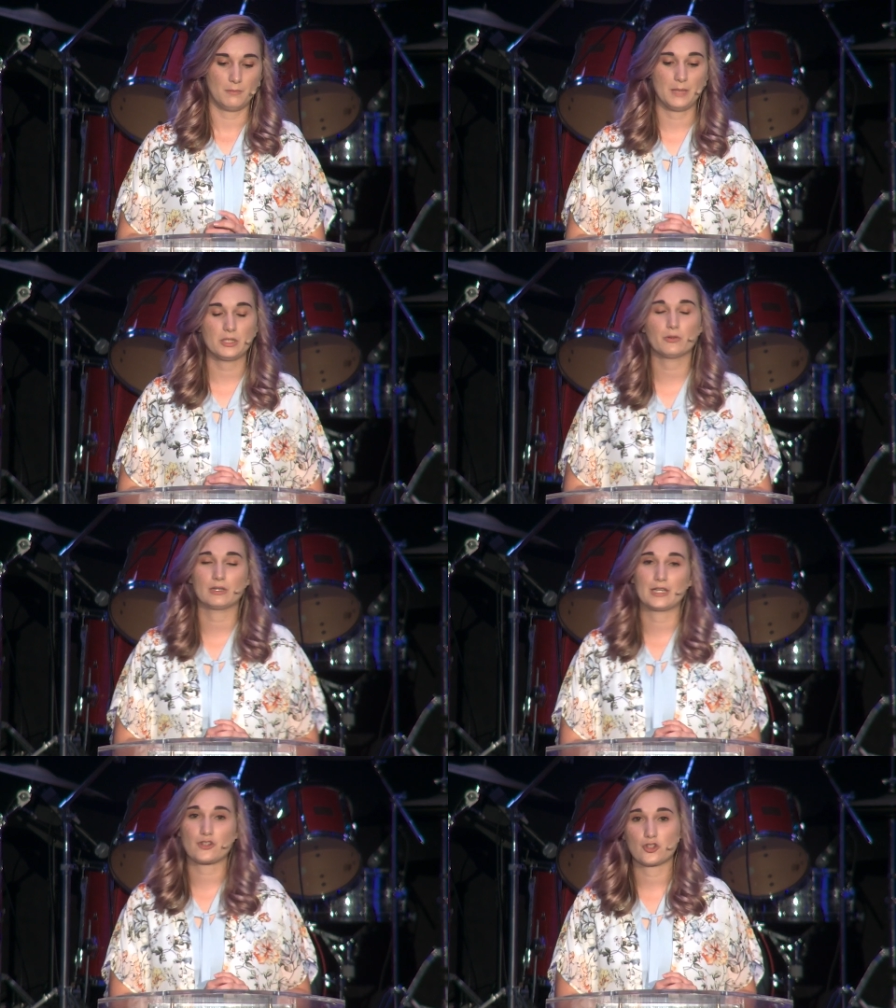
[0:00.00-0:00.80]
Maybe your
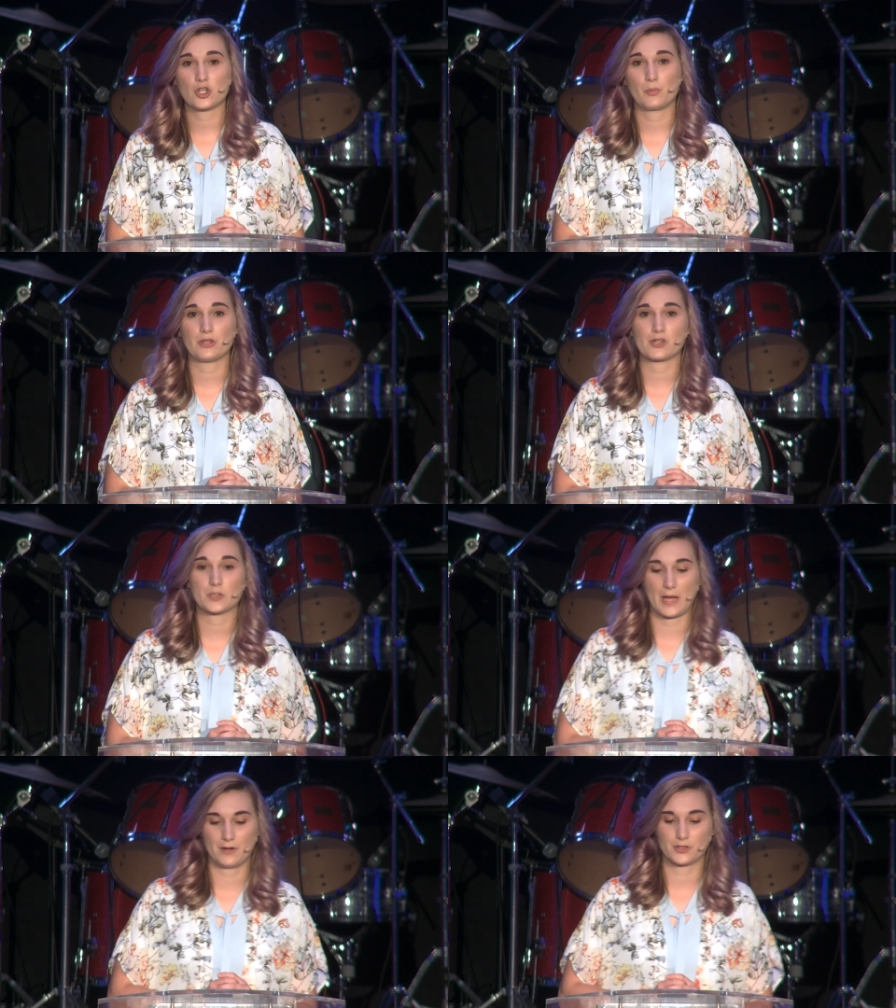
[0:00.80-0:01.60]
relationship with your
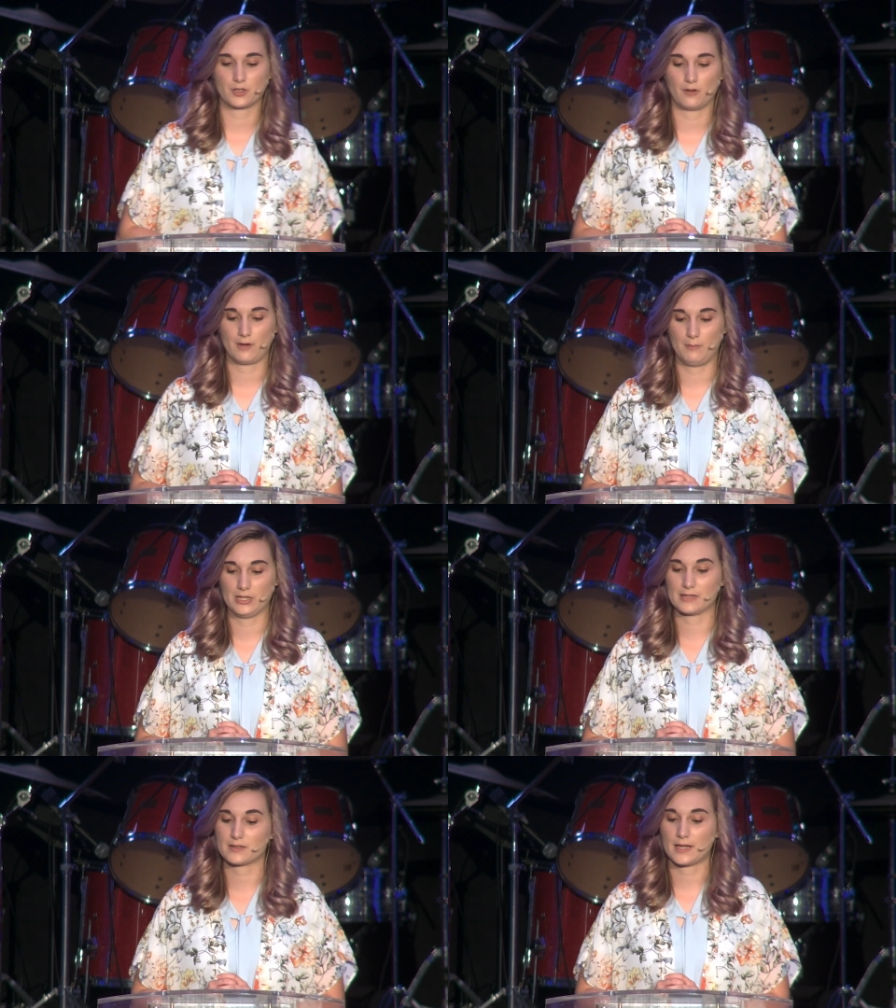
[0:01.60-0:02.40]
spouse or your
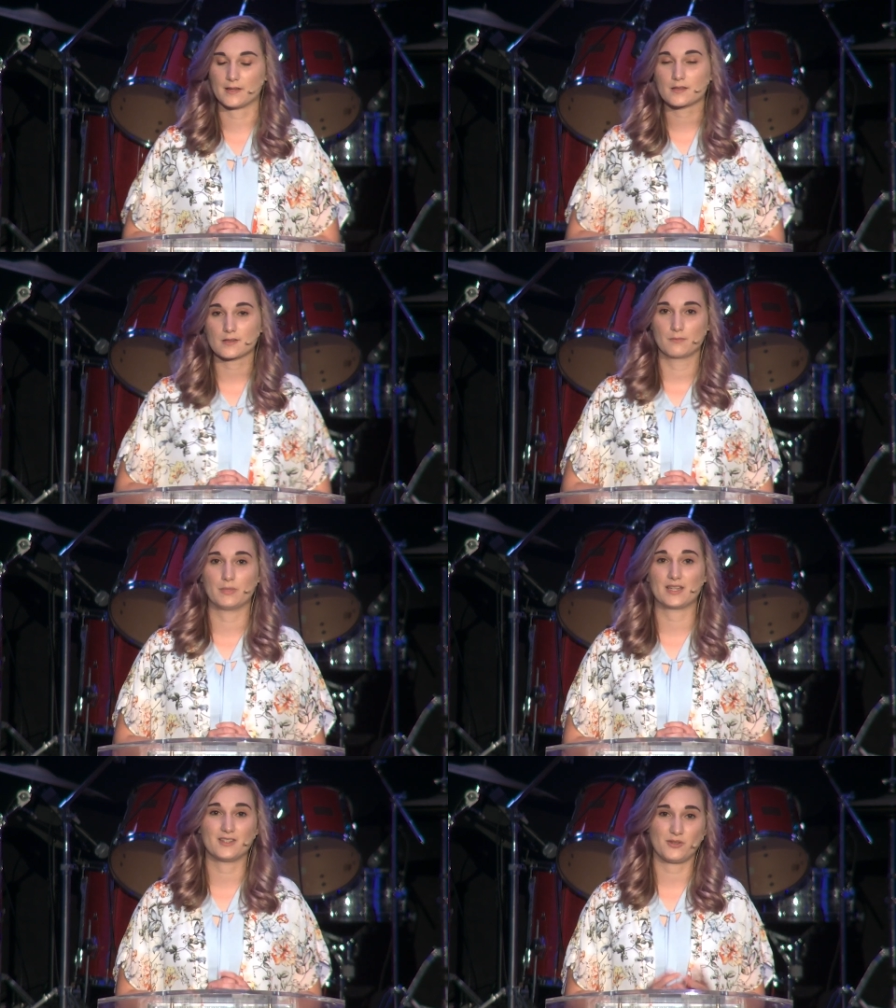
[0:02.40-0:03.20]
family is tense
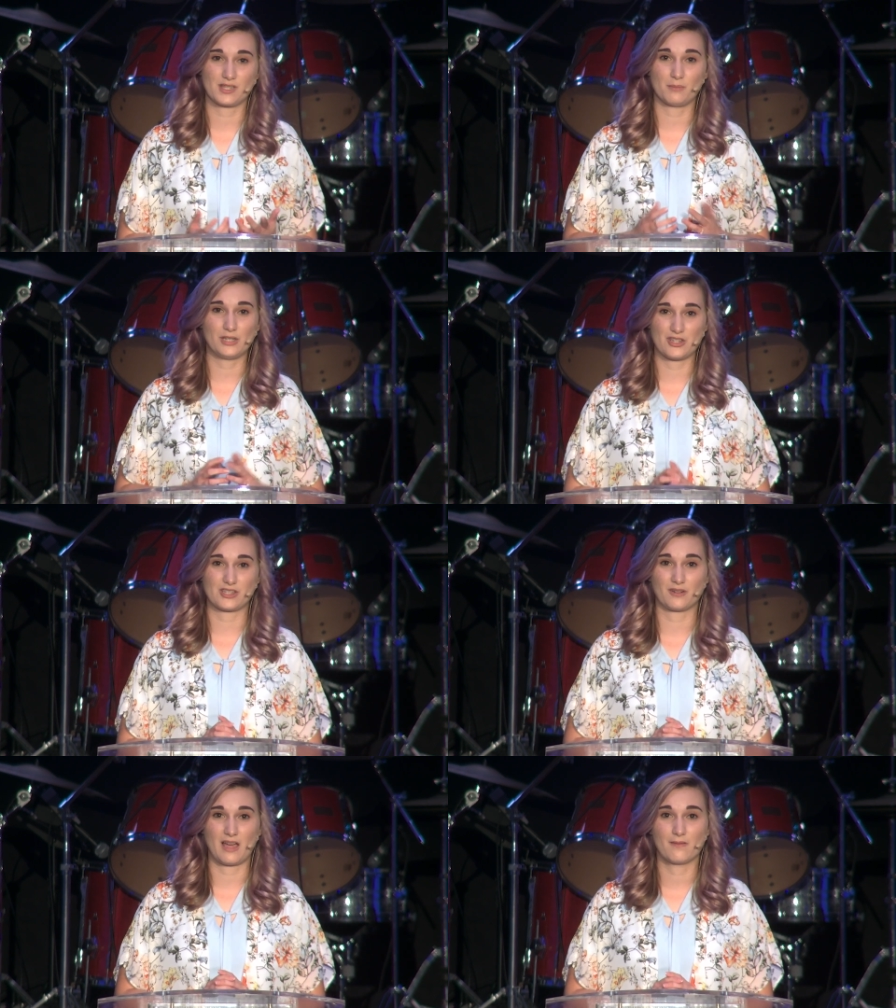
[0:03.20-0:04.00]
because you simply
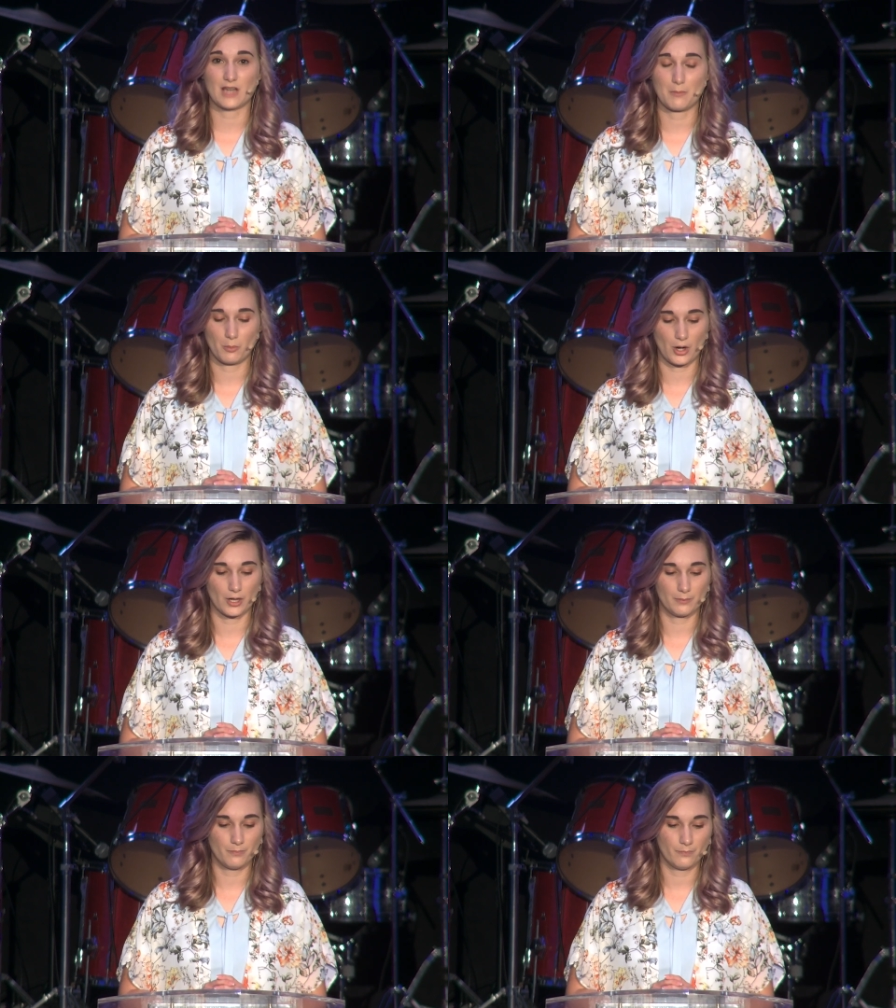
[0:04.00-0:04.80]
just don't have time
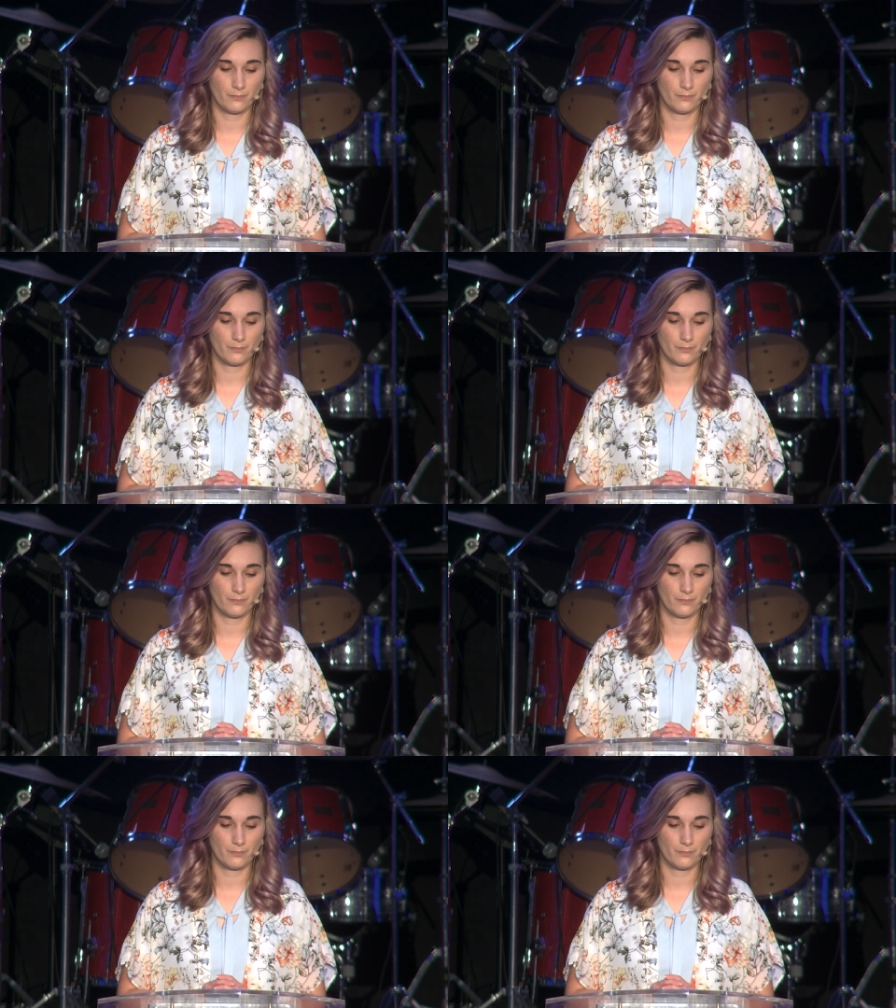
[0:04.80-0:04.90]
apart.